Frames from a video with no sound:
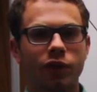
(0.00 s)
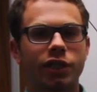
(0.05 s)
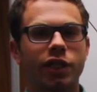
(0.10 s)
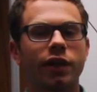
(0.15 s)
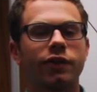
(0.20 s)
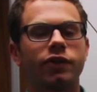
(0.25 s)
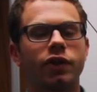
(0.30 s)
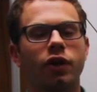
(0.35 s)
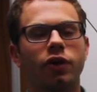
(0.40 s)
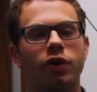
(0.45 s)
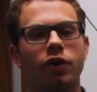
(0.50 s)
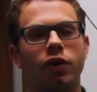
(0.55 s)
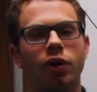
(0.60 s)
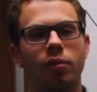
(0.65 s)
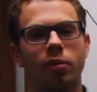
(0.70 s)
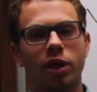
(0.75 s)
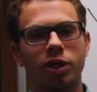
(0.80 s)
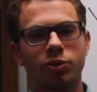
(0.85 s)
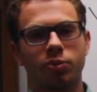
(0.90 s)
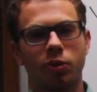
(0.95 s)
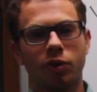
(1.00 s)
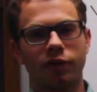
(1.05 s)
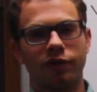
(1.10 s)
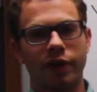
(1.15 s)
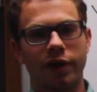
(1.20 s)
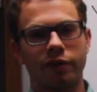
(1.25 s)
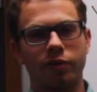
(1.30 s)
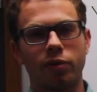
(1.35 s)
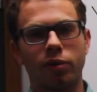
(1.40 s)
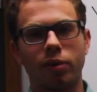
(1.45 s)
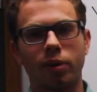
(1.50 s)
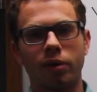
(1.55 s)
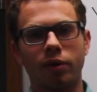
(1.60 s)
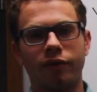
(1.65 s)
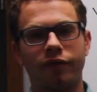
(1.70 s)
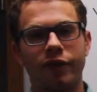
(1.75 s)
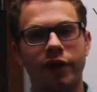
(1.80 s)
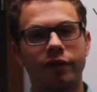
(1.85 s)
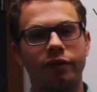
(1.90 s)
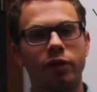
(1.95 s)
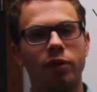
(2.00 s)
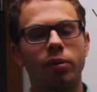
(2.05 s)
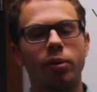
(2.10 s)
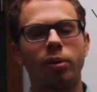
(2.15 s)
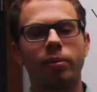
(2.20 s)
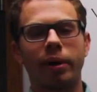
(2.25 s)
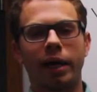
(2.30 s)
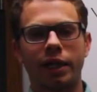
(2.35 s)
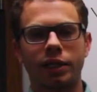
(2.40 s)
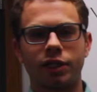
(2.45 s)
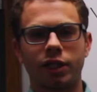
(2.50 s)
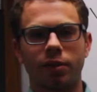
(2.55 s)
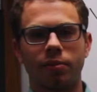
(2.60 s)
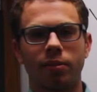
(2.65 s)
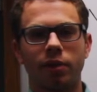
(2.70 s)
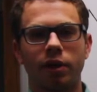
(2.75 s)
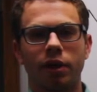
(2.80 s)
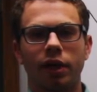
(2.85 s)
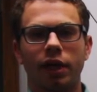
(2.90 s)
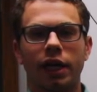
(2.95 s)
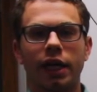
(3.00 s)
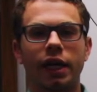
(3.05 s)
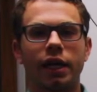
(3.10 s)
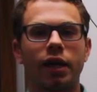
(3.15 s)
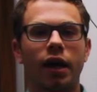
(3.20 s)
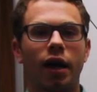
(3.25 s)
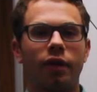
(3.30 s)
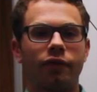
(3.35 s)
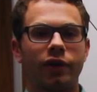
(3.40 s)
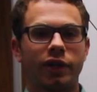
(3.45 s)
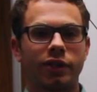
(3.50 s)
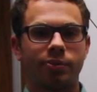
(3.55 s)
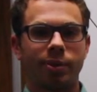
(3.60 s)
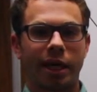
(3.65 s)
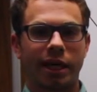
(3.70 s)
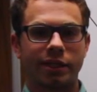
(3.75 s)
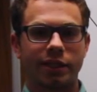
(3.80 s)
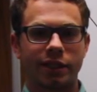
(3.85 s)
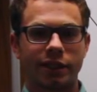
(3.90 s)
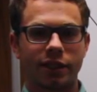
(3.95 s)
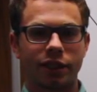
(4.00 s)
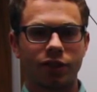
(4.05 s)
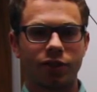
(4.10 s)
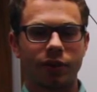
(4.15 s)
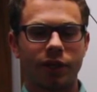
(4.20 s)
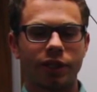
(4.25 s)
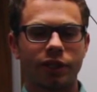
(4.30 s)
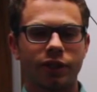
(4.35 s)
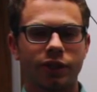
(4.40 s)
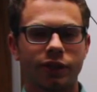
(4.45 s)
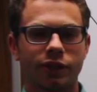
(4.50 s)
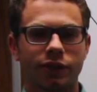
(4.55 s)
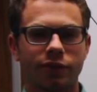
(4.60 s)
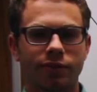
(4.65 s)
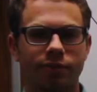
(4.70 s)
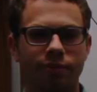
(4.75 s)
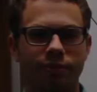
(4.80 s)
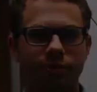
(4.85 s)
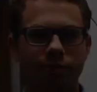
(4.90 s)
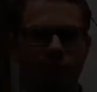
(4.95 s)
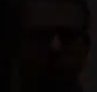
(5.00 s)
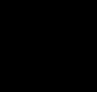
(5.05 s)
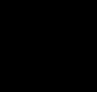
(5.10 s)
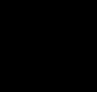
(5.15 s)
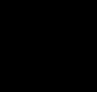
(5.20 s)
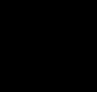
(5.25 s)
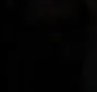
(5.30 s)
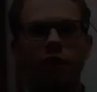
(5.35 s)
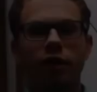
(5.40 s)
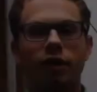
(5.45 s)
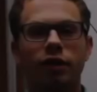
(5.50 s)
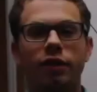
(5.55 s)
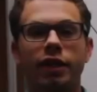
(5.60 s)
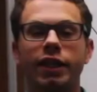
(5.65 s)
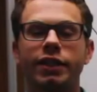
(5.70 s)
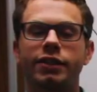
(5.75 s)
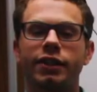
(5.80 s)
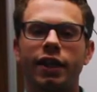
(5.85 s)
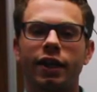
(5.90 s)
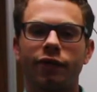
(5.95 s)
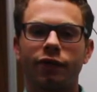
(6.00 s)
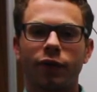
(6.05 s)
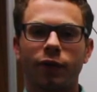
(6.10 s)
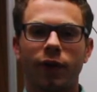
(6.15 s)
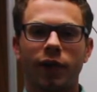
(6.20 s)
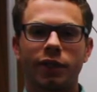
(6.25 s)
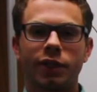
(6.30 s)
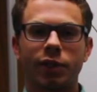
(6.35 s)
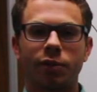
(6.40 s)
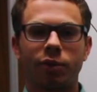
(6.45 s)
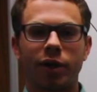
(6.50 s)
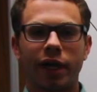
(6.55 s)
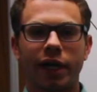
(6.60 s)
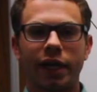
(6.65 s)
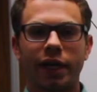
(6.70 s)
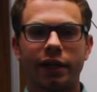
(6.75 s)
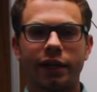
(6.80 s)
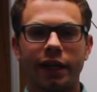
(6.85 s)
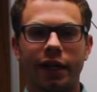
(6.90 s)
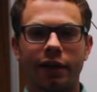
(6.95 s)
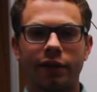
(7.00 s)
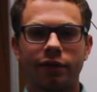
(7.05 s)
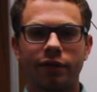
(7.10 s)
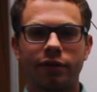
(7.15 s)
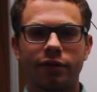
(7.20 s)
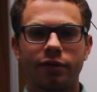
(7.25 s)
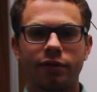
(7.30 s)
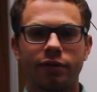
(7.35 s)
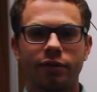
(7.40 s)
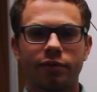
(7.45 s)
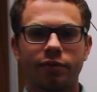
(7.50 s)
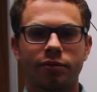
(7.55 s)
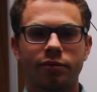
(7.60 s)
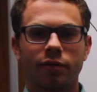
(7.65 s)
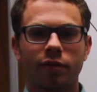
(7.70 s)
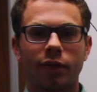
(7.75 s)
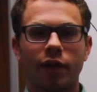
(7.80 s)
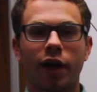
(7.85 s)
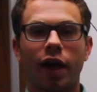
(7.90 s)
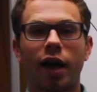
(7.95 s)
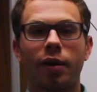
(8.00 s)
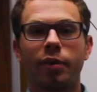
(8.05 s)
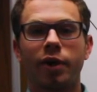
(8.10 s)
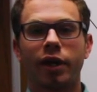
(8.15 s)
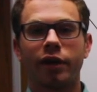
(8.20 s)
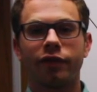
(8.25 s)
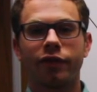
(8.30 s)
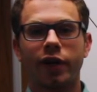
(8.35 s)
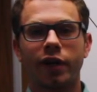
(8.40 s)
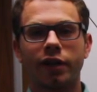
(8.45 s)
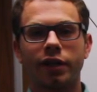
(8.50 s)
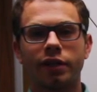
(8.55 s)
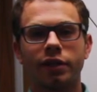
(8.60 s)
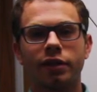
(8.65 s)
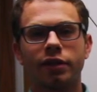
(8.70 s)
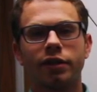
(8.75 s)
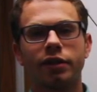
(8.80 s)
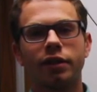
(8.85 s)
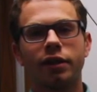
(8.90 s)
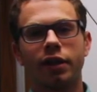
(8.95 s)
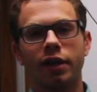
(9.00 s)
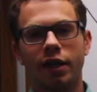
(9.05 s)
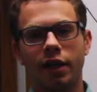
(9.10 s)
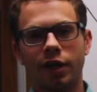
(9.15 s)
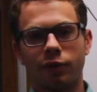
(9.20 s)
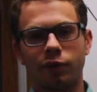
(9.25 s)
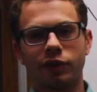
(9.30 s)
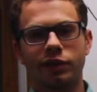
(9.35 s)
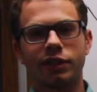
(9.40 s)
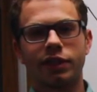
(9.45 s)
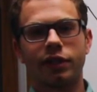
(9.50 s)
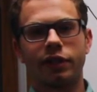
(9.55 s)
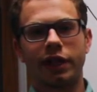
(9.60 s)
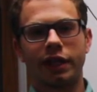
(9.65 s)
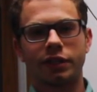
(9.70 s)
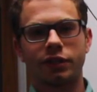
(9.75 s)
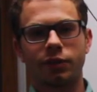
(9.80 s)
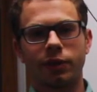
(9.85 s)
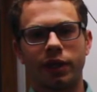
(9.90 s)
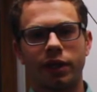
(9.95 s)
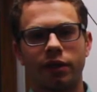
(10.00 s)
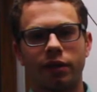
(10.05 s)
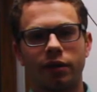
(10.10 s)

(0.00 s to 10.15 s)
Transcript: which gives OU a much more favorable matchup in obvious passing situations. Thanks again for watching Breaking It Down. I'm Erik Fretland, and we'll see you next